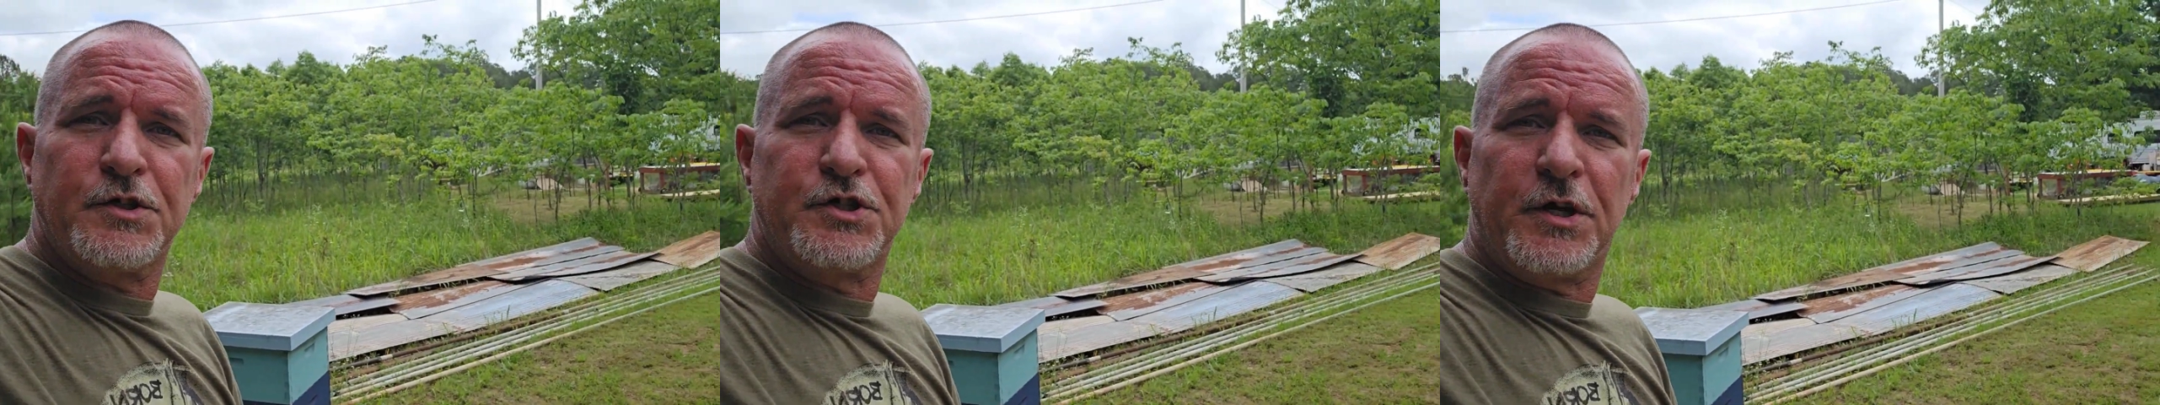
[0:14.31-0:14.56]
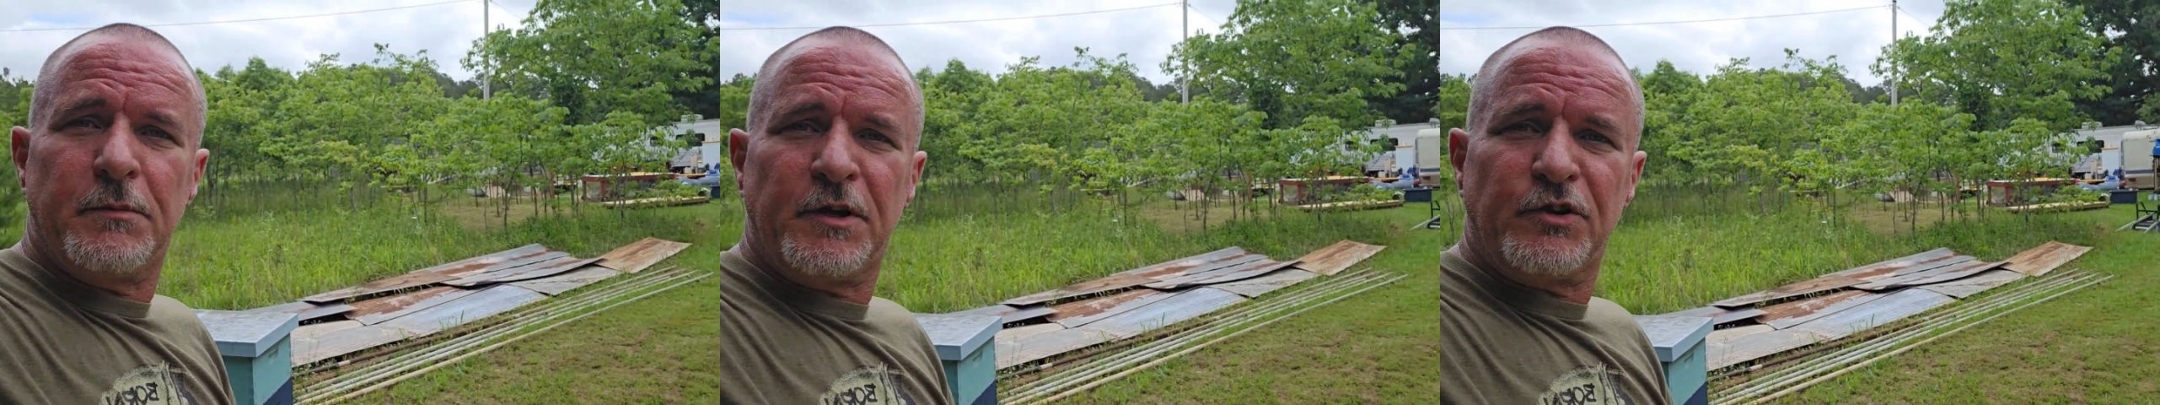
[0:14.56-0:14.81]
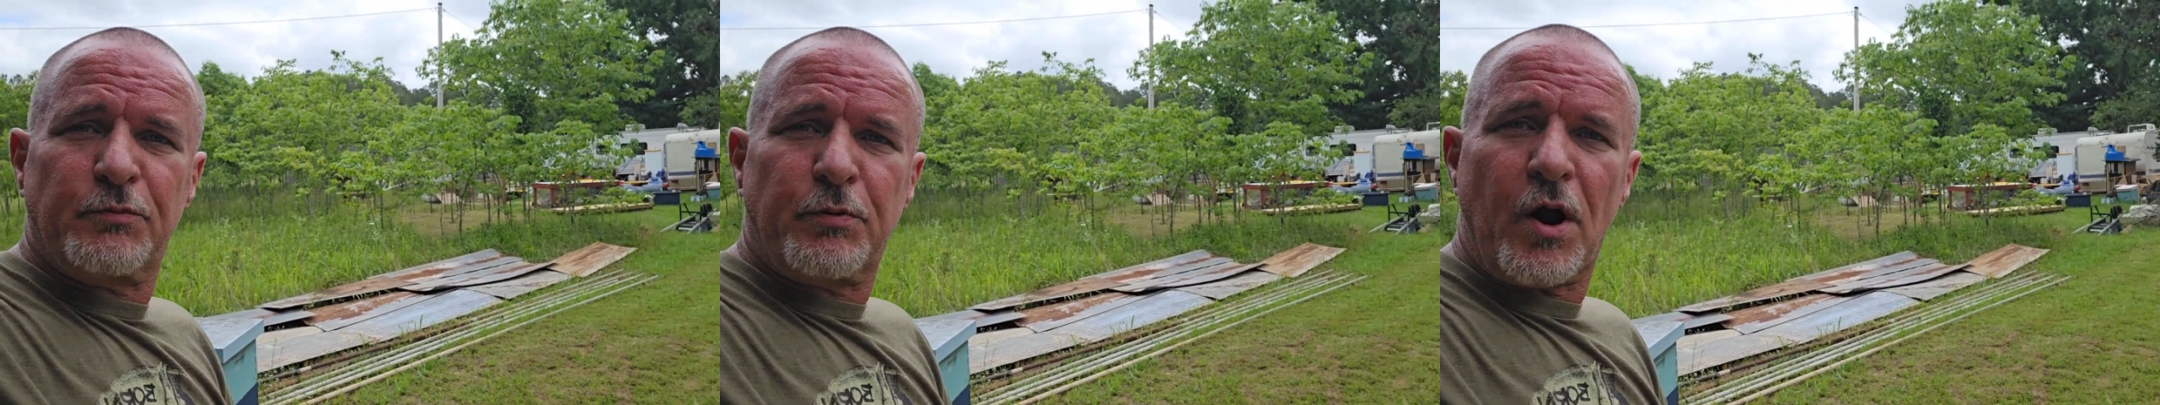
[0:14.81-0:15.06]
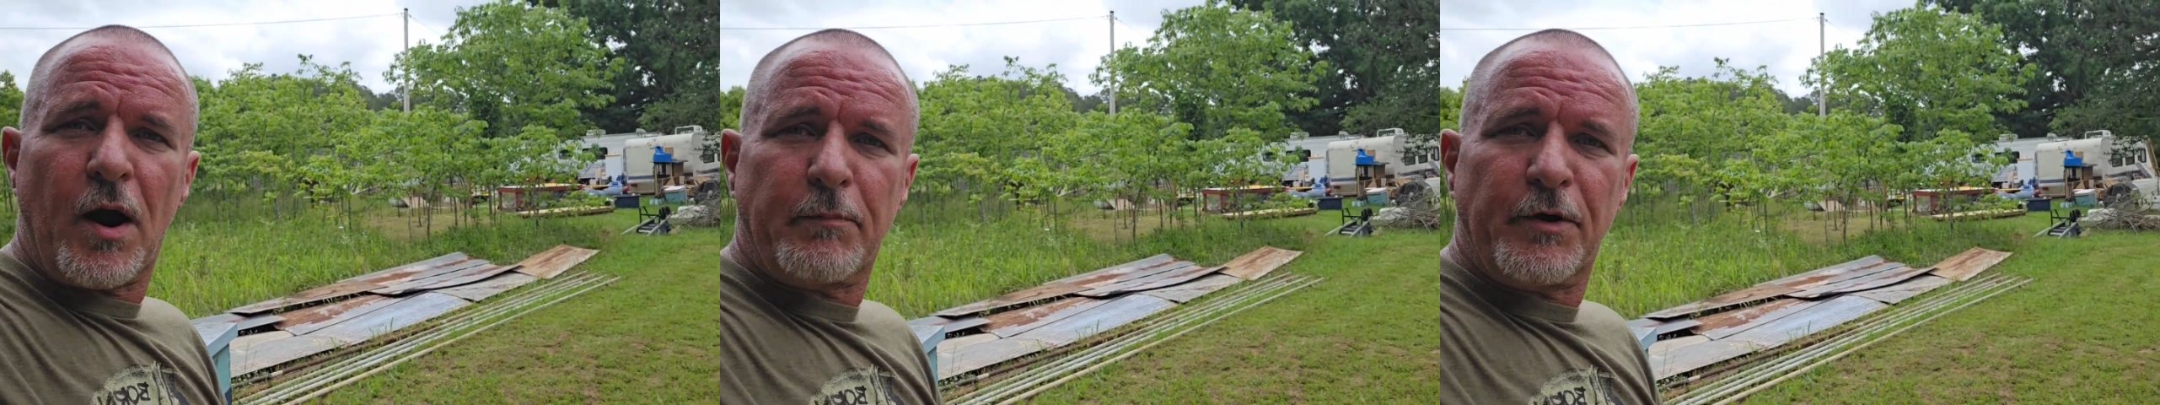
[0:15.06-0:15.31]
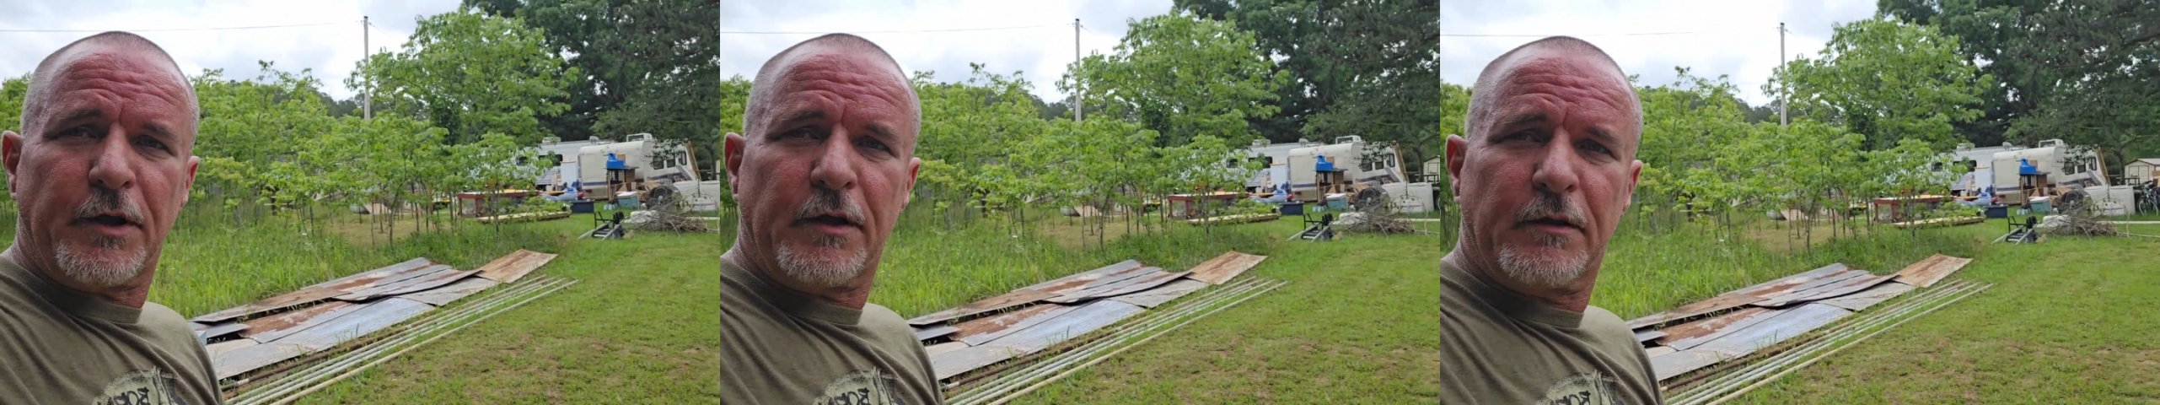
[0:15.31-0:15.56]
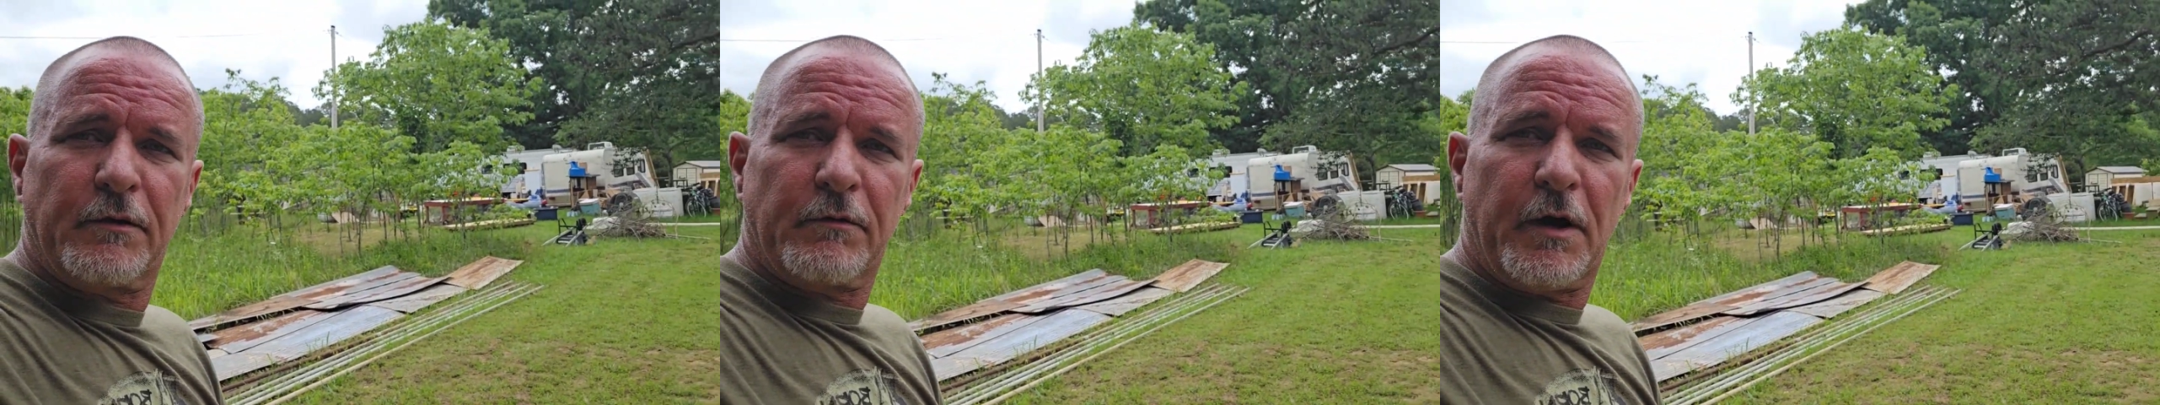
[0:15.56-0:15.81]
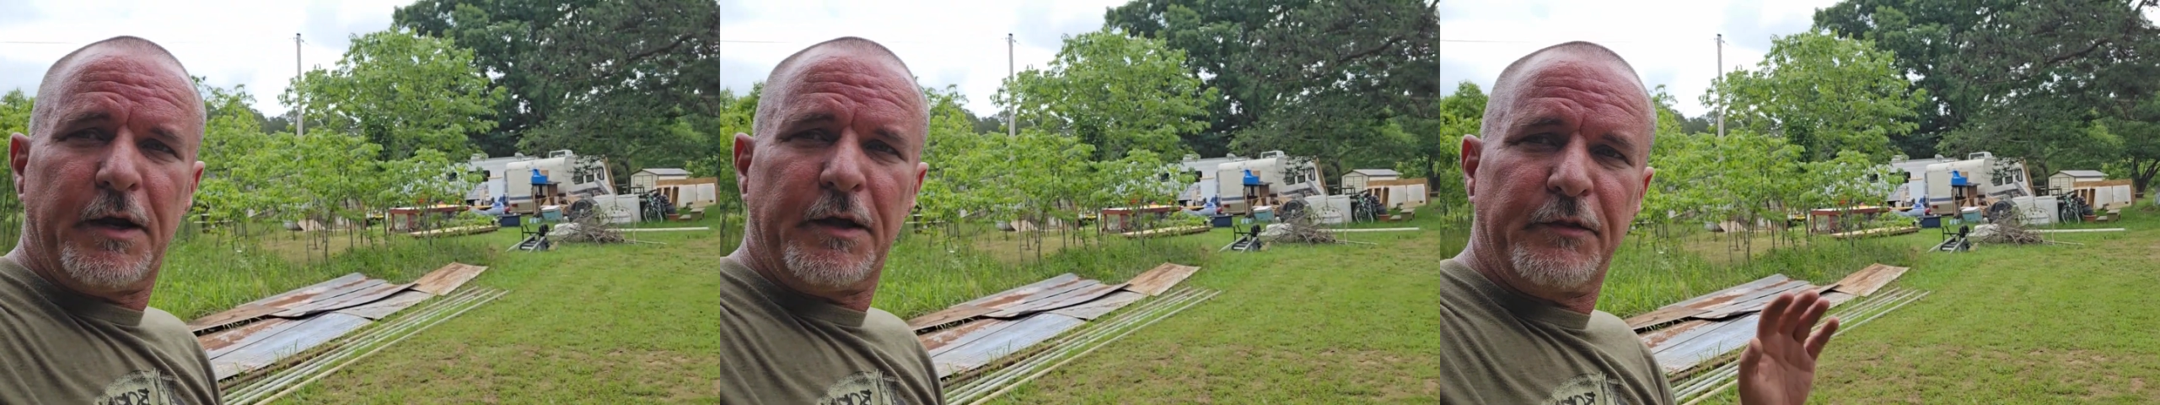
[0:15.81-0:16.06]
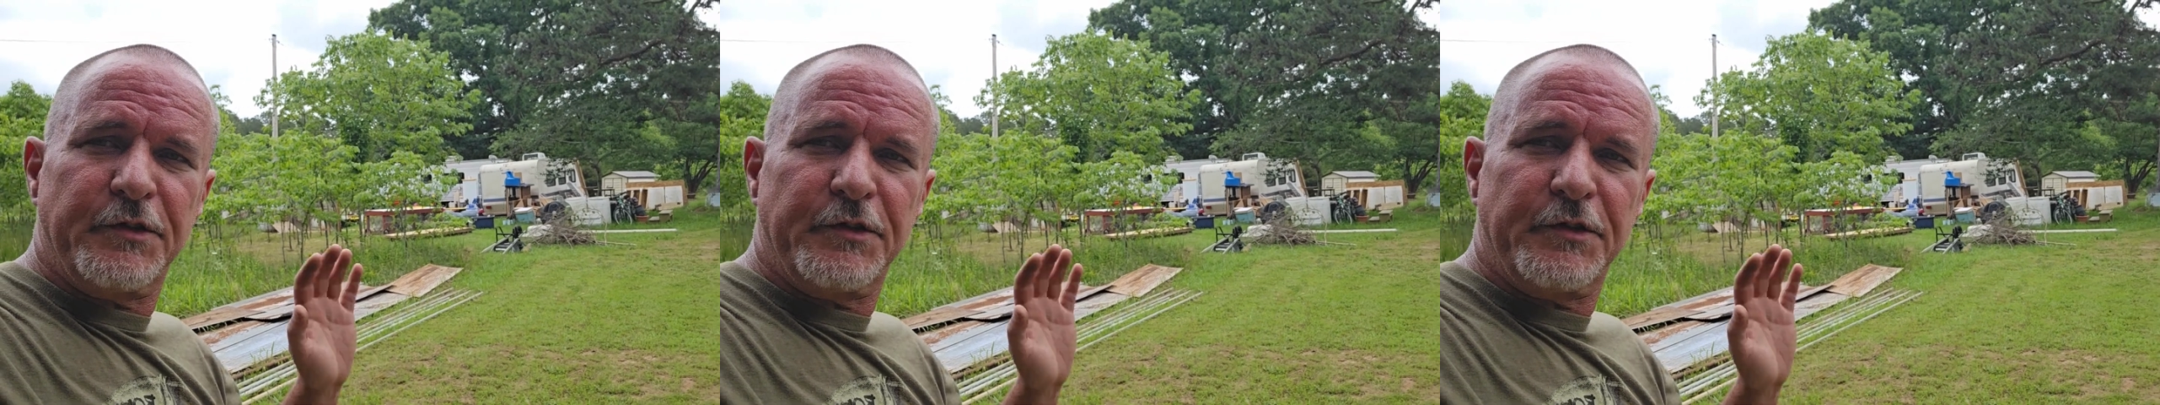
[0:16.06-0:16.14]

Jimmy's property, right?